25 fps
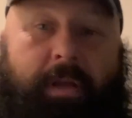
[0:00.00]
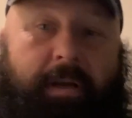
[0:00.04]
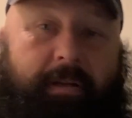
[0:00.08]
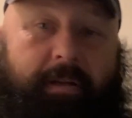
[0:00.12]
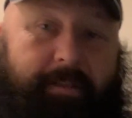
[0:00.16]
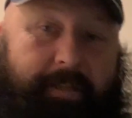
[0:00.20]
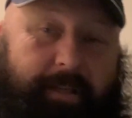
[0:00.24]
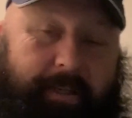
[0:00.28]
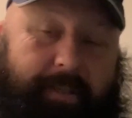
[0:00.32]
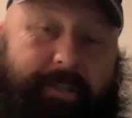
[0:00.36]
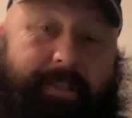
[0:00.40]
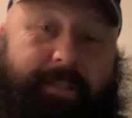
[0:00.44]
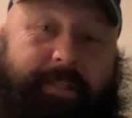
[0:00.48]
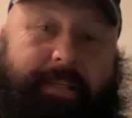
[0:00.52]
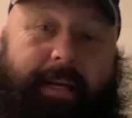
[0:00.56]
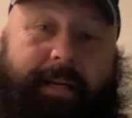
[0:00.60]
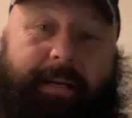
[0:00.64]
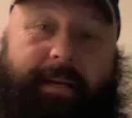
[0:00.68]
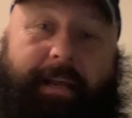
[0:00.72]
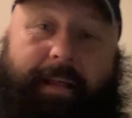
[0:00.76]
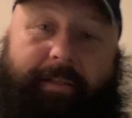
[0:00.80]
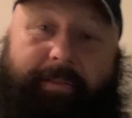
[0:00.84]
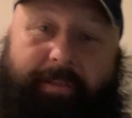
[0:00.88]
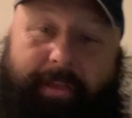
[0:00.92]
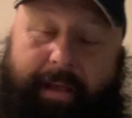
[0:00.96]
to sit
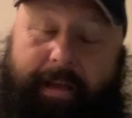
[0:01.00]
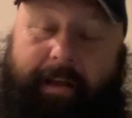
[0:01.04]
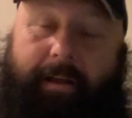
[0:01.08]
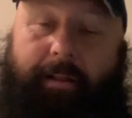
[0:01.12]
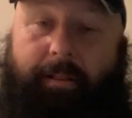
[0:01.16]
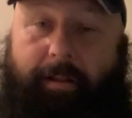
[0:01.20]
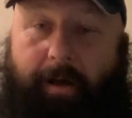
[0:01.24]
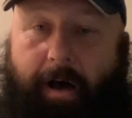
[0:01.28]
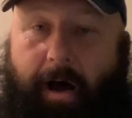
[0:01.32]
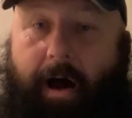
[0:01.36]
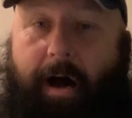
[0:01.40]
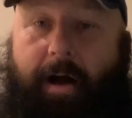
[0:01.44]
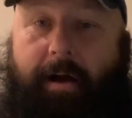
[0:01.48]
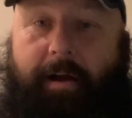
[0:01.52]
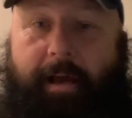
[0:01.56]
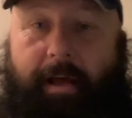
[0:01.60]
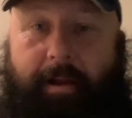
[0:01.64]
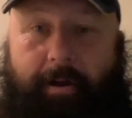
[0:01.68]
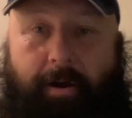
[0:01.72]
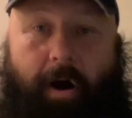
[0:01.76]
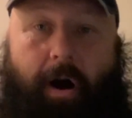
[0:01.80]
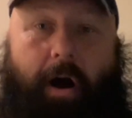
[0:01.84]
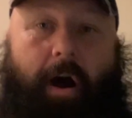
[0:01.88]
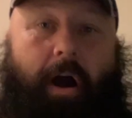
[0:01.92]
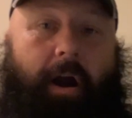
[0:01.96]
and think long
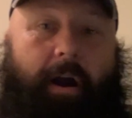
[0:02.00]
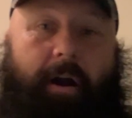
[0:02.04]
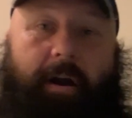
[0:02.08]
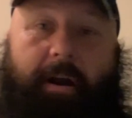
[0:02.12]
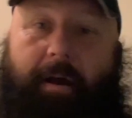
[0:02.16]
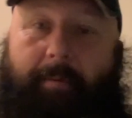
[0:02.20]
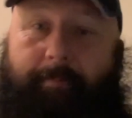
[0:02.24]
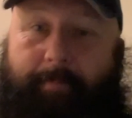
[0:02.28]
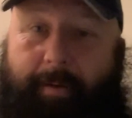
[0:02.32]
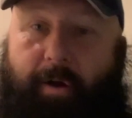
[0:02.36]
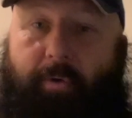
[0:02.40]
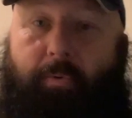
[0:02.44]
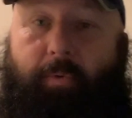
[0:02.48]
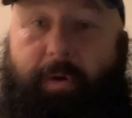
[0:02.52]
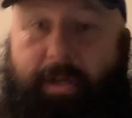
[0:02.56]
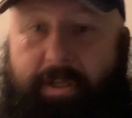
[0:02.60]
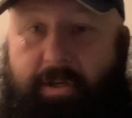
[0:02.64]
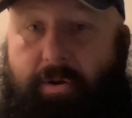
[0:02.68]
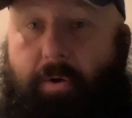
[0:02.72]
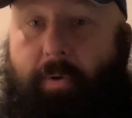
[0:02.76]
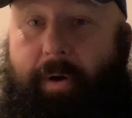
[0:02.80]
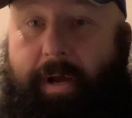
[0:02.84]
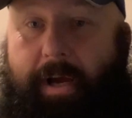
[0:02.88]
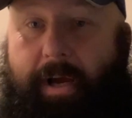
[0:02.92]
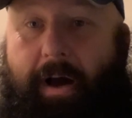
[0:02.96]
and hard about what's
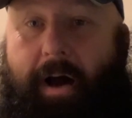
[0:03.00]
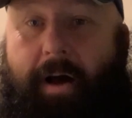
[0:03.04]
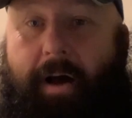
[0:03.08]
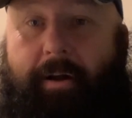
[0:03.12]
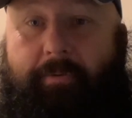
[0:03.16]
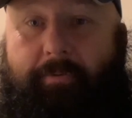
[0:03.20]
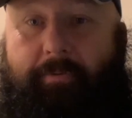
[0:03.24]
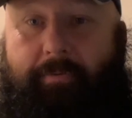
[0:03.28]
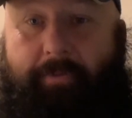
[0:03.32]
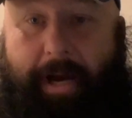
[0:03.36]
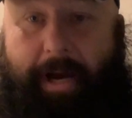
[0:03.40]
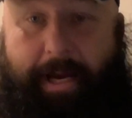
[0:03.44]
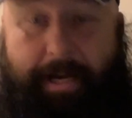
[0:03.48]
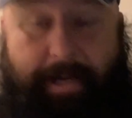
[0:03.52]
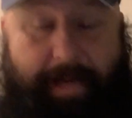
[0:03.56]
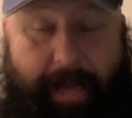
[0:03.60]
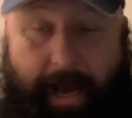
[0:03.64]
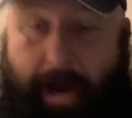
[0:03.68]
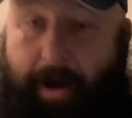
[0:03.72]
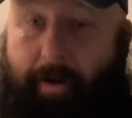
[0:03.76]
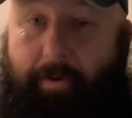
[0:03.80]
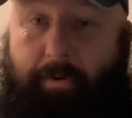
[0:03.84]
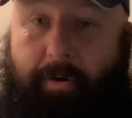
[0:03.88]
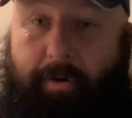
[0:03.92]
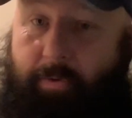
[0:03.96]
going on right
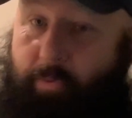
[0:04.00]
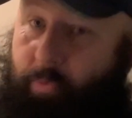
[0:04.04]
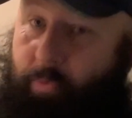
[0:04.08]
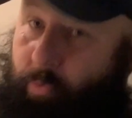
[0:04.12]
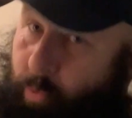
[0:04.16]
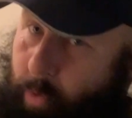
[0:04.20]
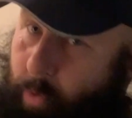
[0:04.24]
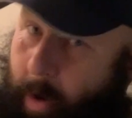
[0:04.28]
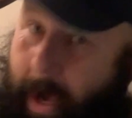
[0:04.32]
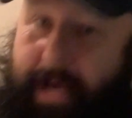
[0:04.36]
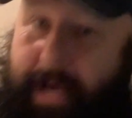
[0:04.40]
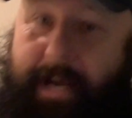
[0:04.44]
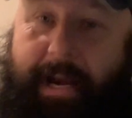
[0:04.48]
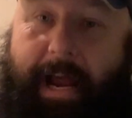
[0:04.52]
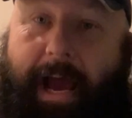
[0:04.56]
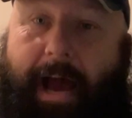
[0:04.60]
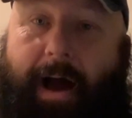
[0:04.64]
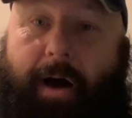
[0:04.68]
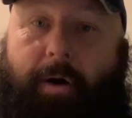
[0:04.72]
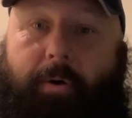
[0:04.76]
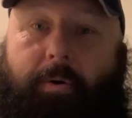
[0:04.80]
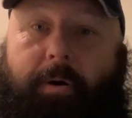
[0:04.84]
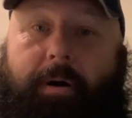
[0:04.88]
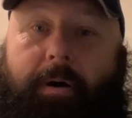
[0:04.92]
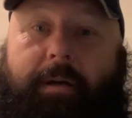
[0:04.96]
now, right
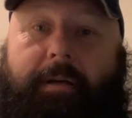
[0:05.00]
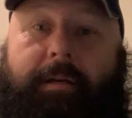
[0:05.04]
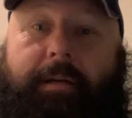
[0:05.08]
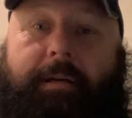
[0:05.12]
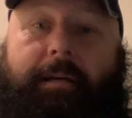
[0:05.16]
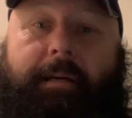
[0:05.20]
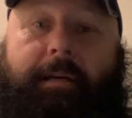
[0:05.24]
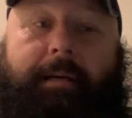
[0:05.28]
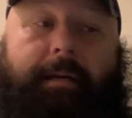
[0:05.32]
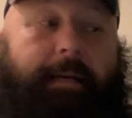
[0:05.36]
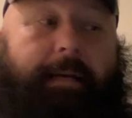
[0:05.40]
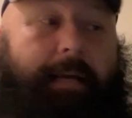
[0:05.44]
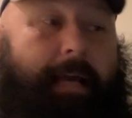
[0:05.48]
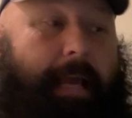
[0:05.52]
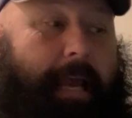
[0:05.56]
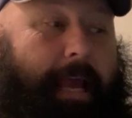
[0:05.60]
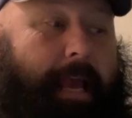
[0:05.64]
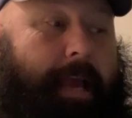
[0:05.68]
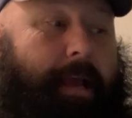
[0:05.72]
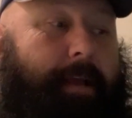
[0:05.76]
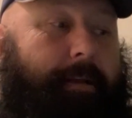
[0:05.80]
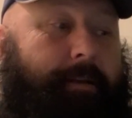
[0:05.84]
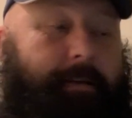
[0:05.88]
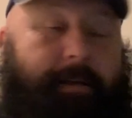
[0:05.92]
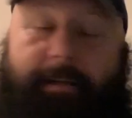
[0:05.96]
now,
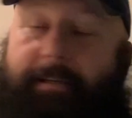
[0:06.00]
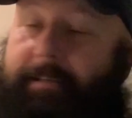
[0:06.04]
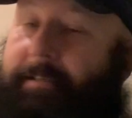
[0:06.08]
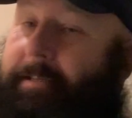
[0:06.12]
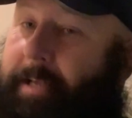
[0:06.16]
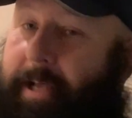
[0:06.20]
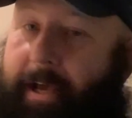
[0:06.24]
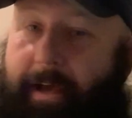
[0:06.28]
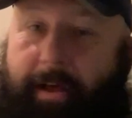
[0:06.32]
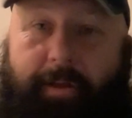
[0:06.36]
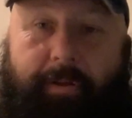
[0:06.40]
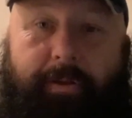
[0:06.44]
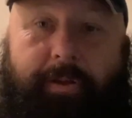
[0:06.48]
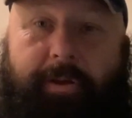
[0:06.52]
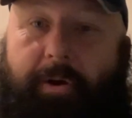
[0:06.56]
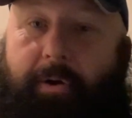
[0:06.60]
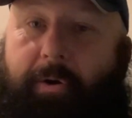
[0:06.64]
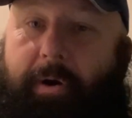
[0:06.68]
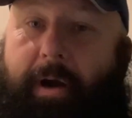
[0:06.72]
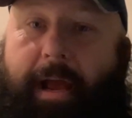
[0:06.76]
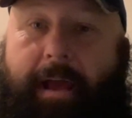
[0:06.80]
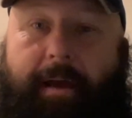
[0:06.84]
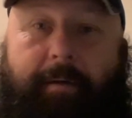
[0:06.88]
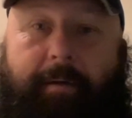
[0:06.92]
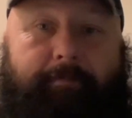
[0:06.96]
and tell
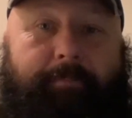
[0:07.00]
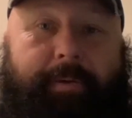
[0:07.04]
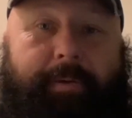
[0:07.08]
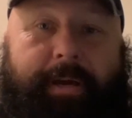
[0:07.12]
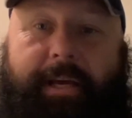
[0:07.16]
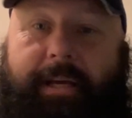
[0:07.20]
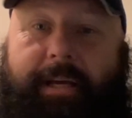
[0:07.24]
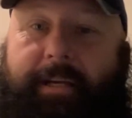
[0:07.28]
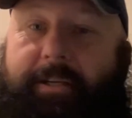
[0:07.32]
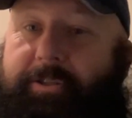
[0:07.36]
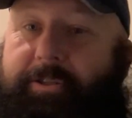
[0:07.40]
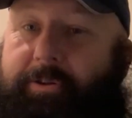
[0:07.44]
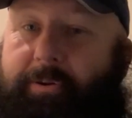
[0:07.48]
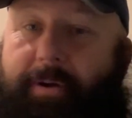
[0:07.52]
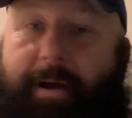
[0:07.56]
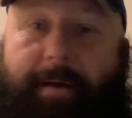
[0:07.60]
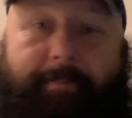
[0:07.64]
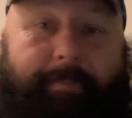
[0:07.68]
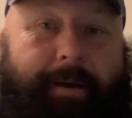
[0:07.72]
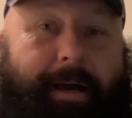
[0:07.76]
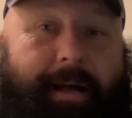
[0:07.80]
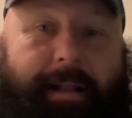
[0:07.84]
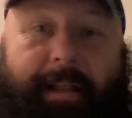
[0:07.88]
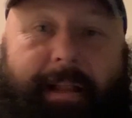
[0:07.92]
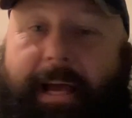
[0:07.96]
your M Ps, your M
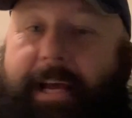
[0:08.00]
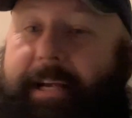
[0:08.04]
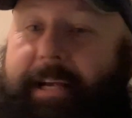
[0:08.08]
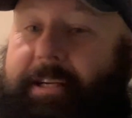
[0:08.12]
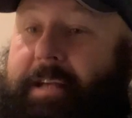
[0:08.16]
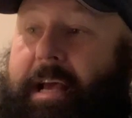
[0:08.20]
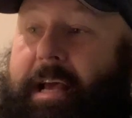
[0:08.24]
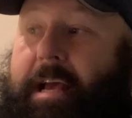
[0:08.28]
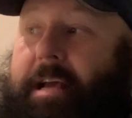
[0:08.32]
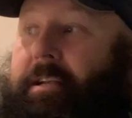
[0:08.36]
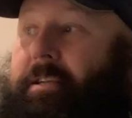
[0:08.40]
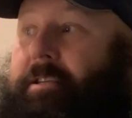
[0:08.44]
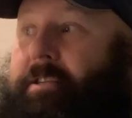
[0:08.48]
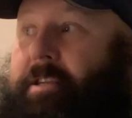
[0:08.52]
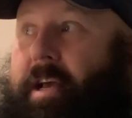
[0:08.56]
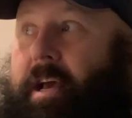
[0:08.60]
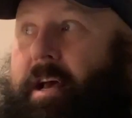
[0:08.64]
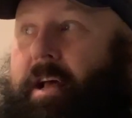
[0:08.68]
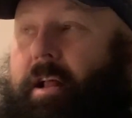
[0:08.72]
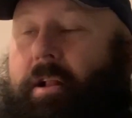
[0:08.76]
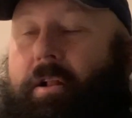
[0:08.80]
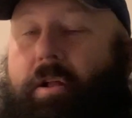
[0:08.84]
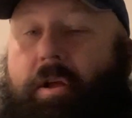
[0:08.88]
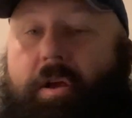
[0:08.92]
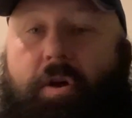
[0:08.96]
L As,
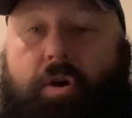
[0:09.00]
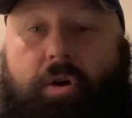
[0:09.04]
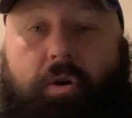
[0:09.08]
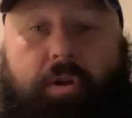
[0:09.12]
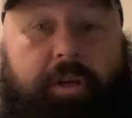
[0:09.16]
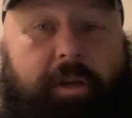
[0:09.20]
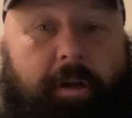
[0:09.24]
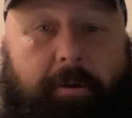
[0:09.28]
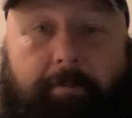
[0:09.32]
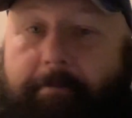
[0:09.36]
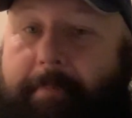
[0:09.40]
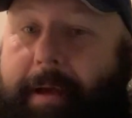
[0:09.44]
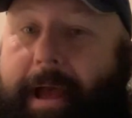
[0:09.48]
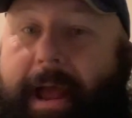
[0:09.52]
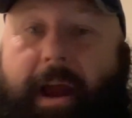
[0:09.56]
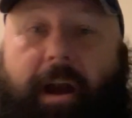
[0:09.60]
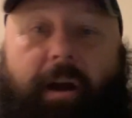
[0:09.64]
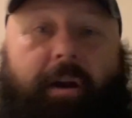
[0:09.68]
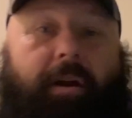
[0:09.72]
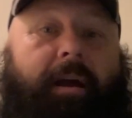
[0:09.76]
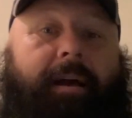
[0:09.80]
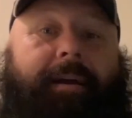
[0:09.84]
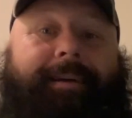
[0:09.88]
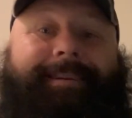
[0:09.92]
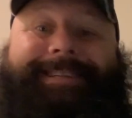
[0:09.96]
tell your
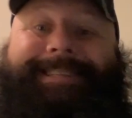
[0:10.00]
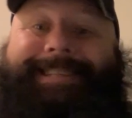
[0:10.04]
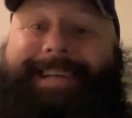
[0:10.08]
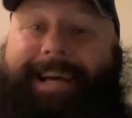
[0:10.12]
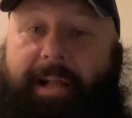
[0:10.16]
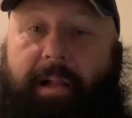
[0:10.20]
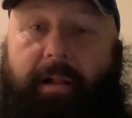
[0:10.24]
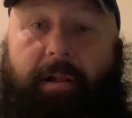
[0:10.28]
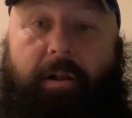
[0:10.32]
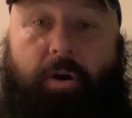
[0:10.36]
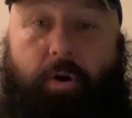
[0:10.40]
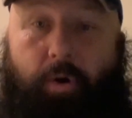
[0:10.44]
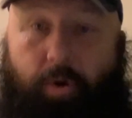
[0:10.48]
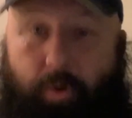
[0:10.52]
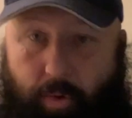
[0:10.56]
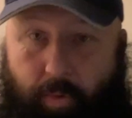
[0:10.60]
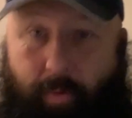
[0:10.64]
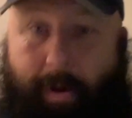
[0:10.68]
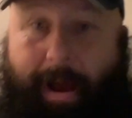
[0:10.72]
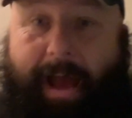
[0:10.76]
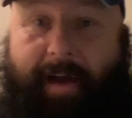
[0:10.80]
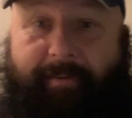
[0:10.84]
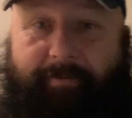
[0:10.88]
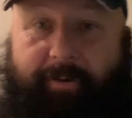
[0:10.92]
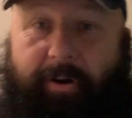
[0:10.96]
mayor, tell
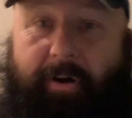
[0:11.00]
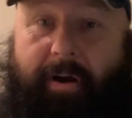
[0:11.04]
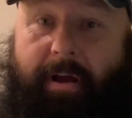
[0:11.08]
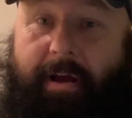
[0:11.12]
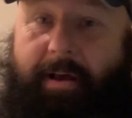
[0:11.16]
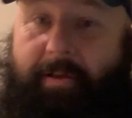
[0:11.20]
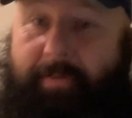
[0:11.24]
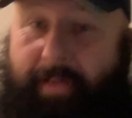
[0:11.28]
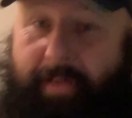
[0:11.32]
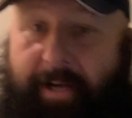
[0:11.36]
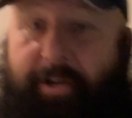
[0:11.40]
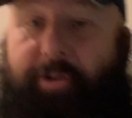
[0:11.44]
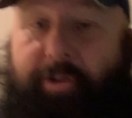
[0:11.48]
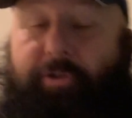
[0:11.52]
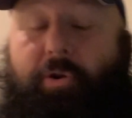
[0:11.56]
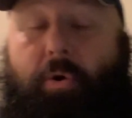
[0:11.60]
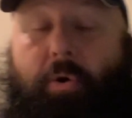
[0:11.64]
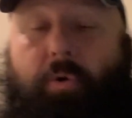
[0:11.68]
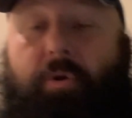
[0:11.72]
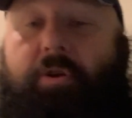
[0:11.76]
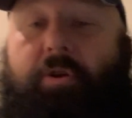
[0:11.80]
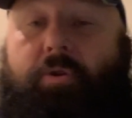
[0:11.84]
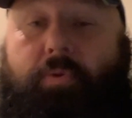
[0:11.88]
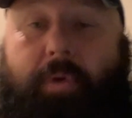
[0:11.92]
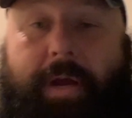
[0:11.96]
whoever that you
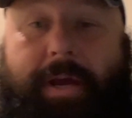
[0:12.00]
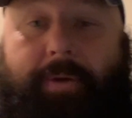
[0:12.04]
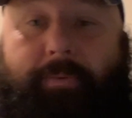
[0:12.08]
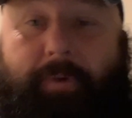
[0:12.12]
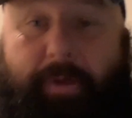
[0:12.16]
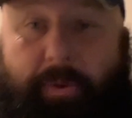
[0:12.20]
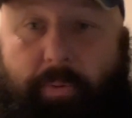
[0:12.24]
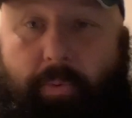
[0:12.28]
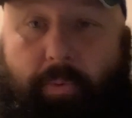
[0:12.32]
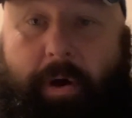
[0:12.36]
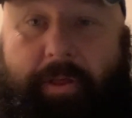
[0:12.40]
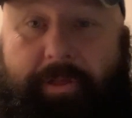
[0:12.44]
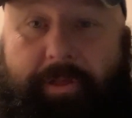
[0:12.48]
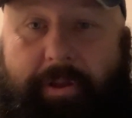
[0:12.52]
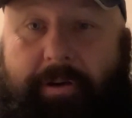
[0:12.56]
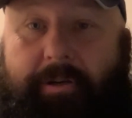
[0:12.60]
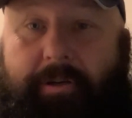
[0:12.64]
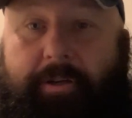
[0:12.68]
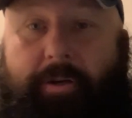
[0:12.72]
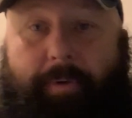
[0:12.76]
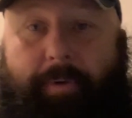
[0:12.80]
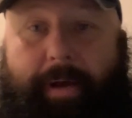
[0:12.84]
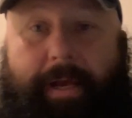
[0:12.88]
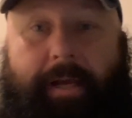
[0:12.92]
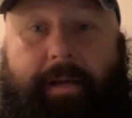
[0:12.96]
don't agree with what they're
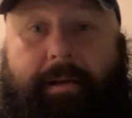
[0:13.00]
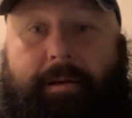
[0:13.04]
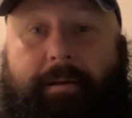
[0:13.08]
doing.